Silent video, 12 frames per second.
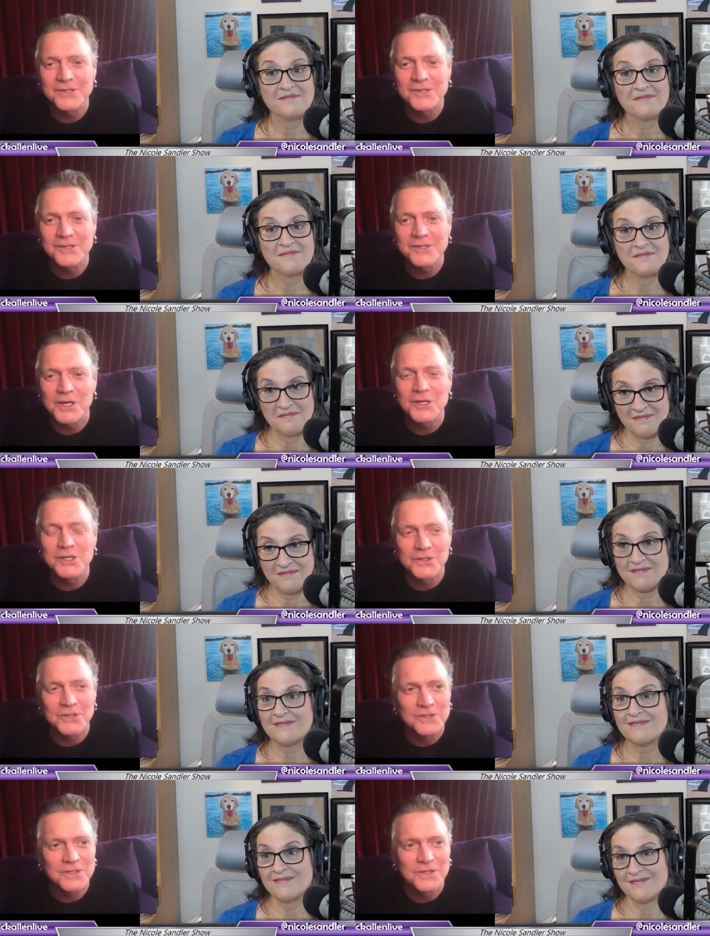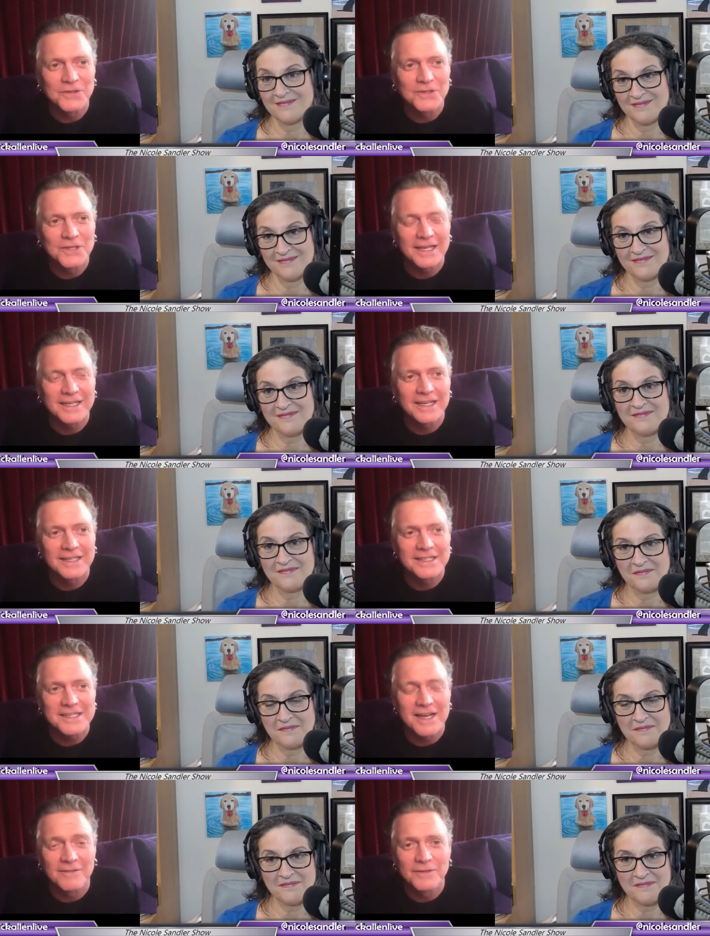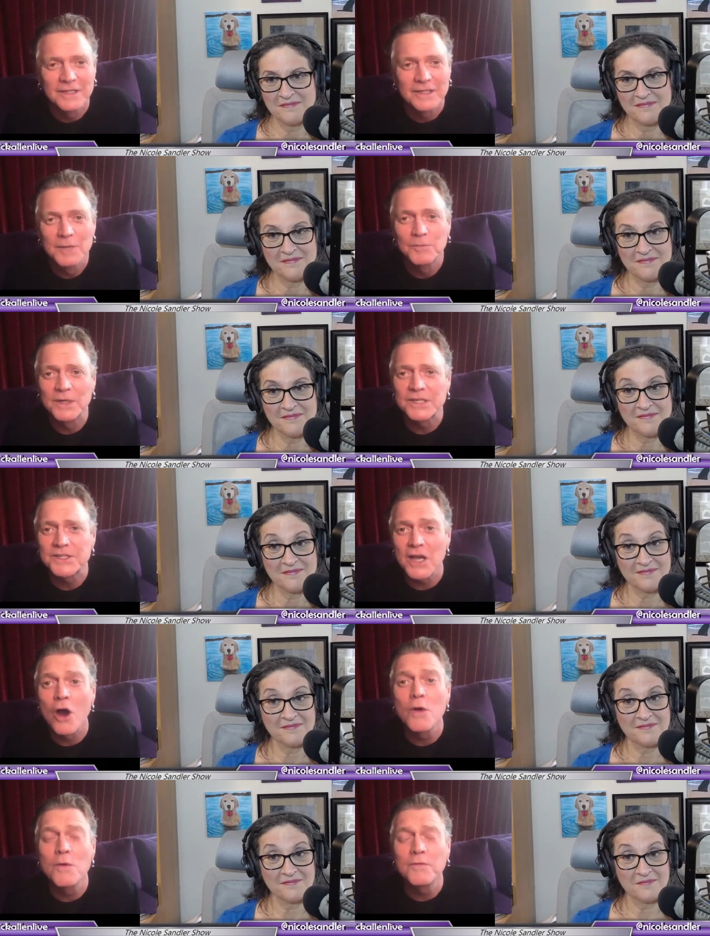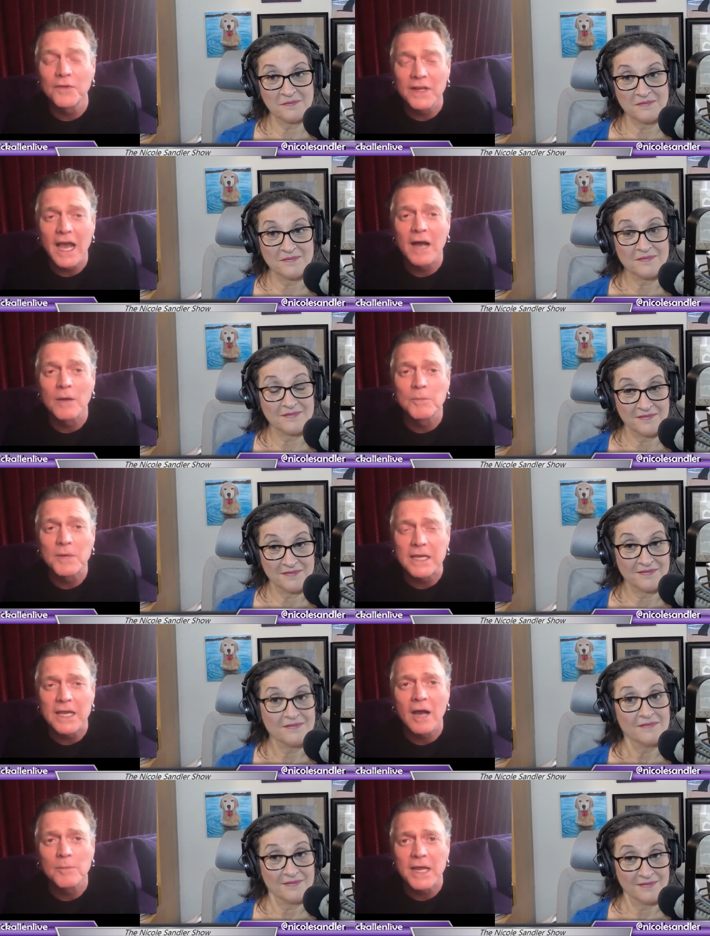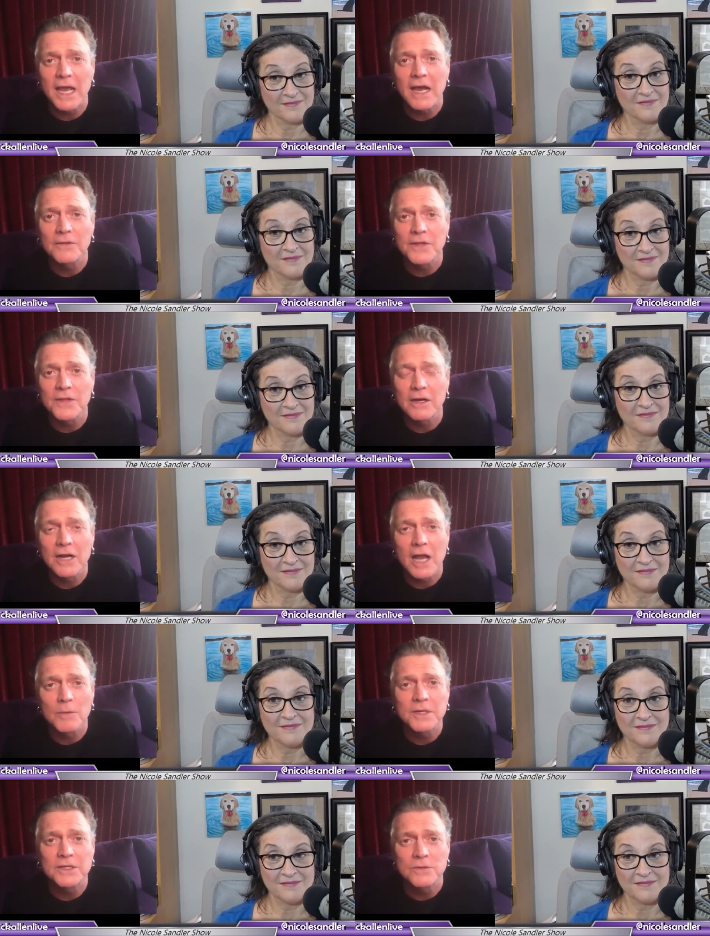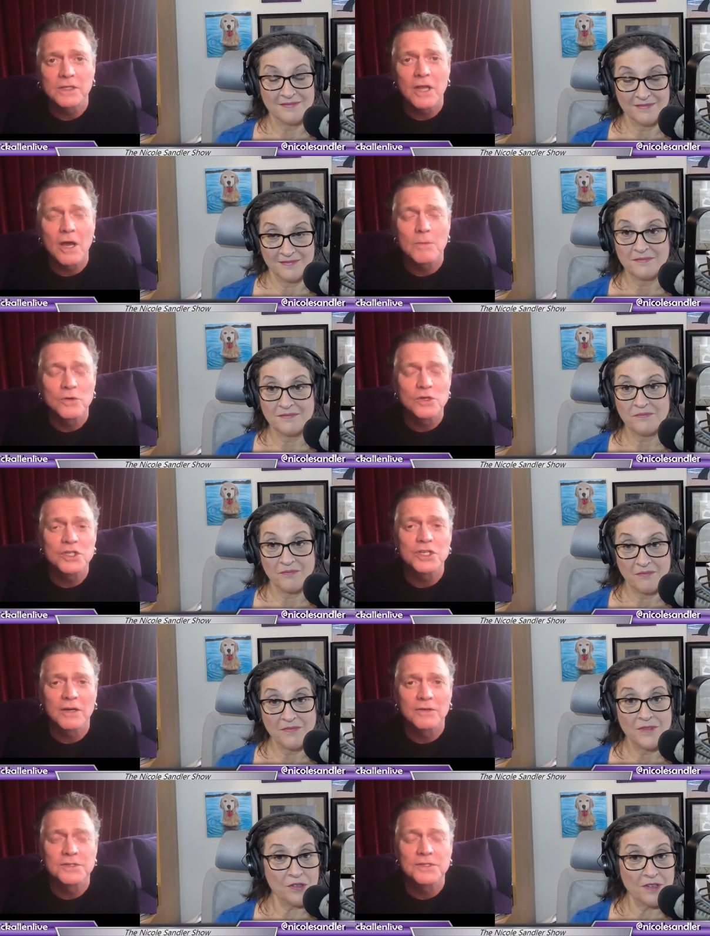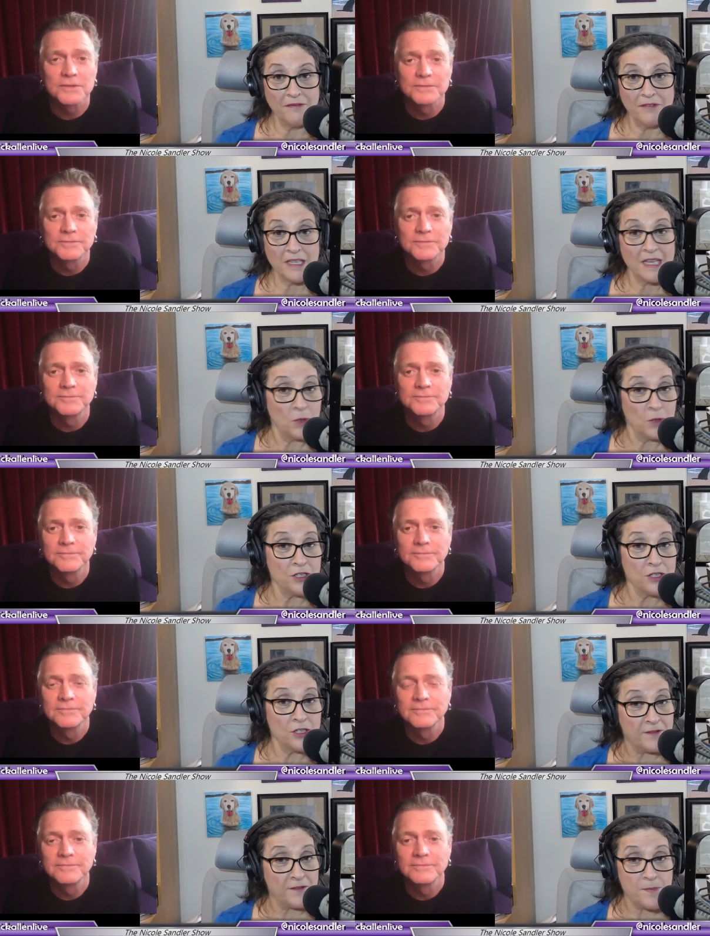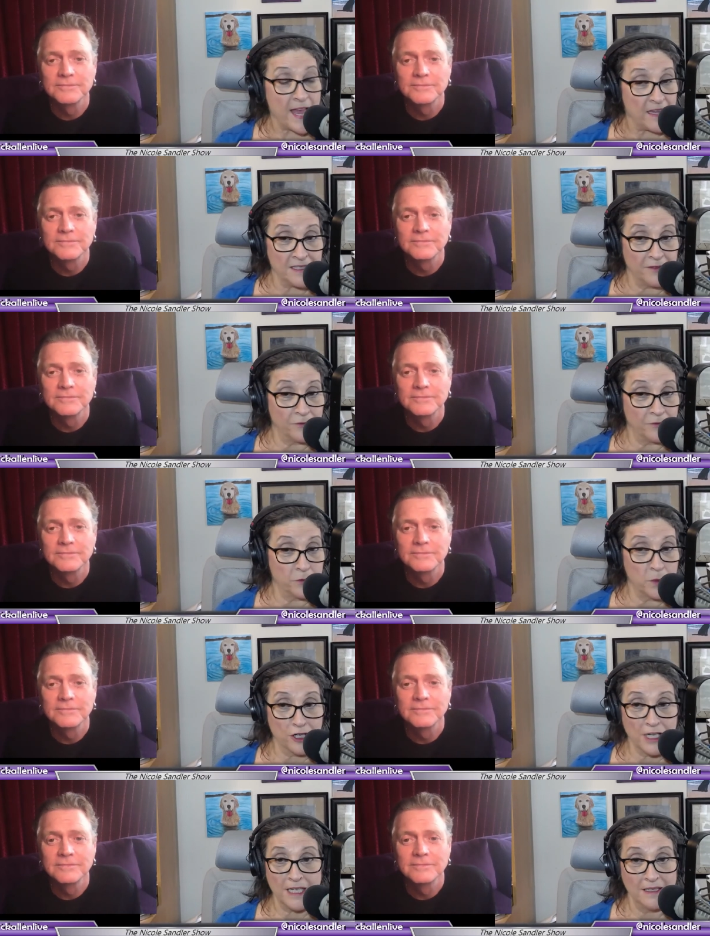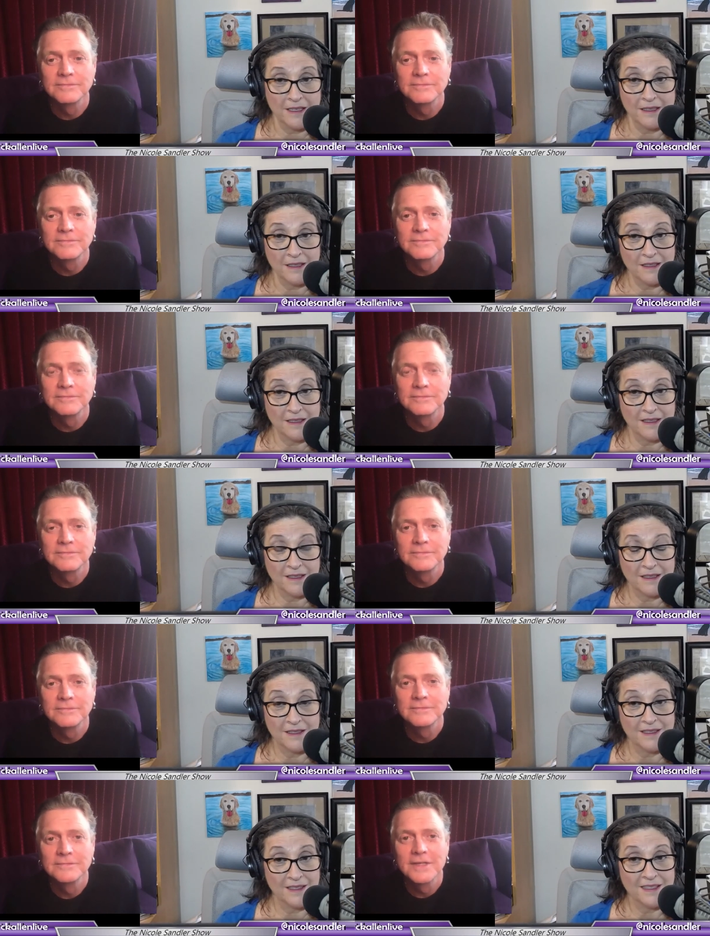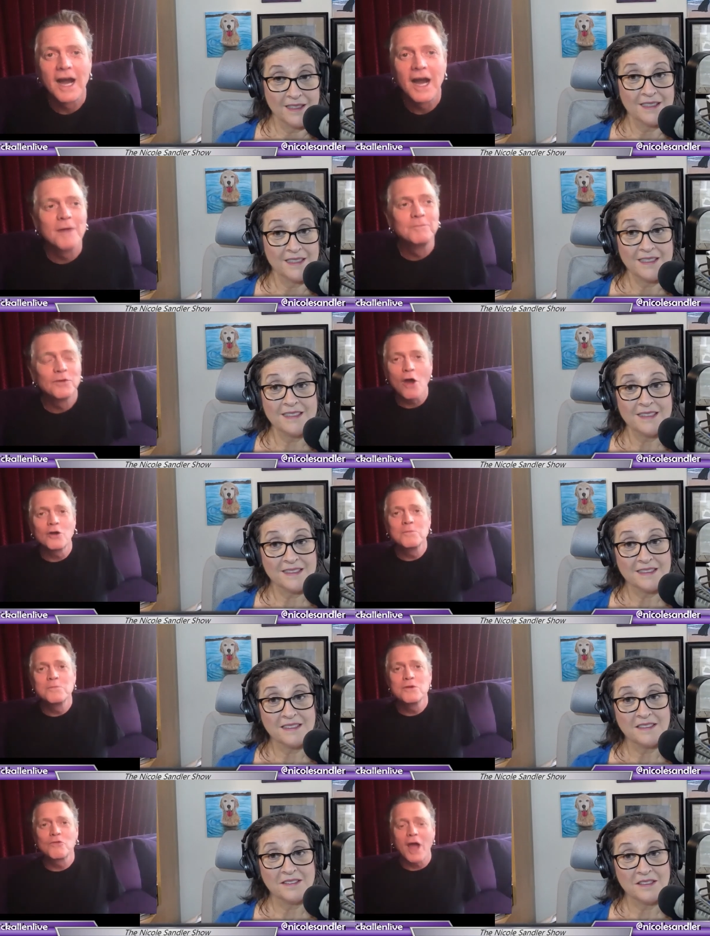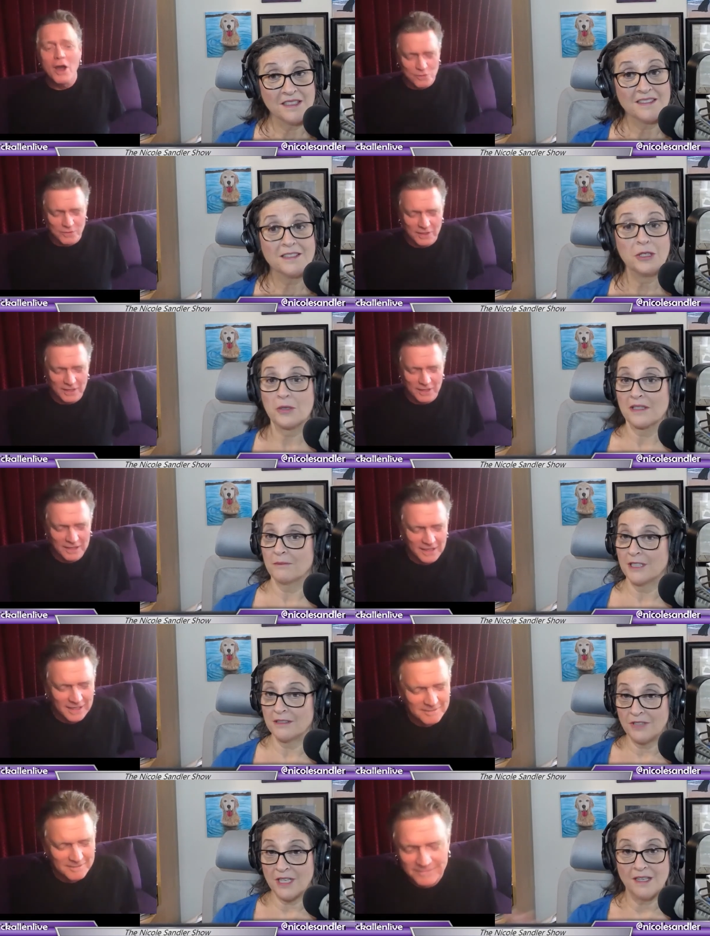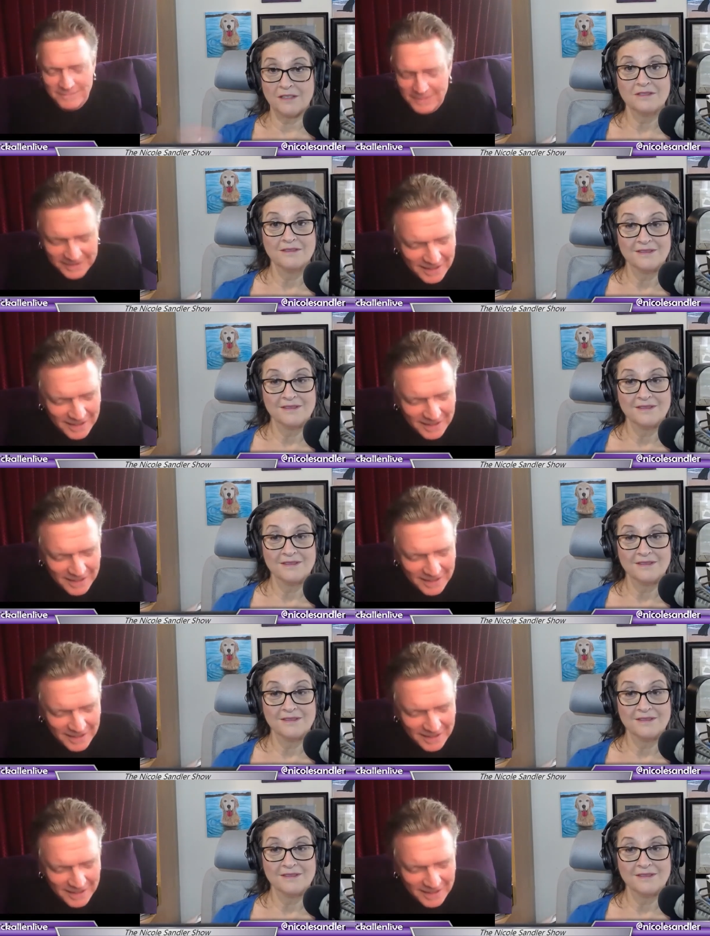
Speaker 1: rehearsals and all that kind of stuff. But hopefully, I'll be out there, and I'll be doing a lot more shows.
Speaker 2: Terrific! And what's your wife's band? Have we heard it?
Speaker 1: Lauren Monroe. Yeah,